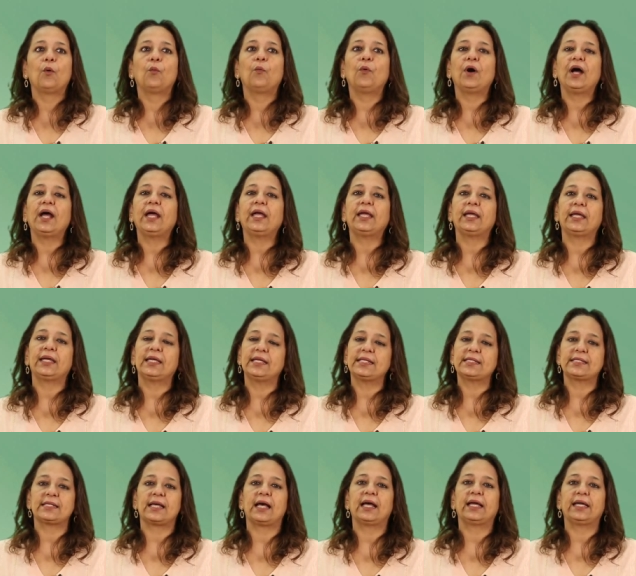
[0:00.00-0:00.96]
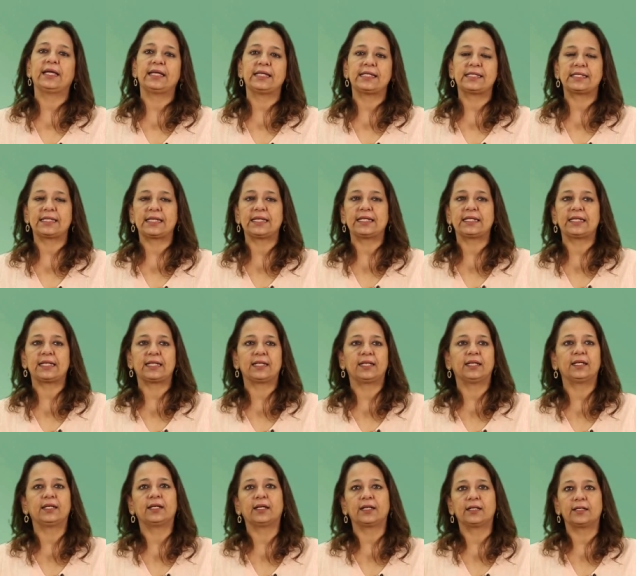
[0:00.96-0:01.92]
Why is IEC
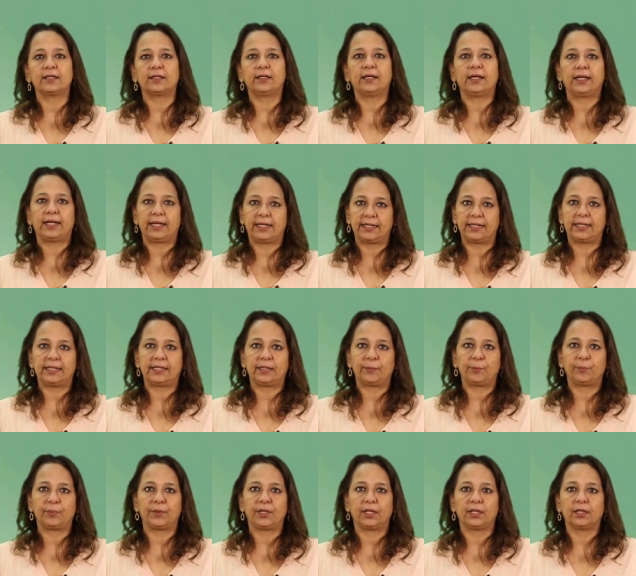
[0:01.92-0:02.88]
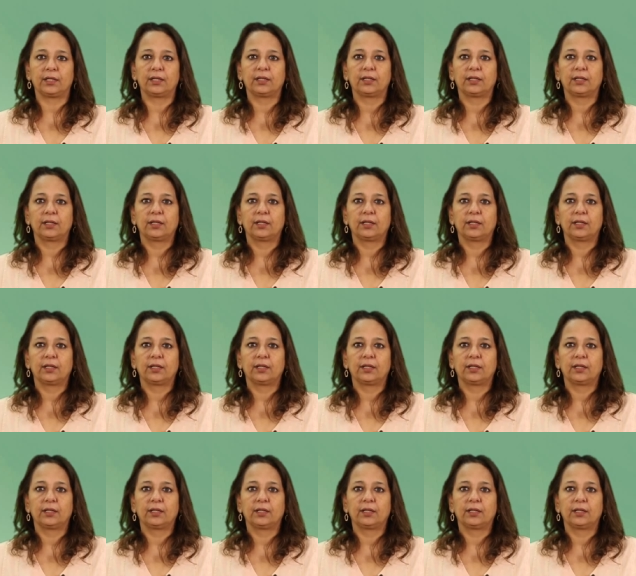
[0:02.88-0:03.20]
needed under NLEP?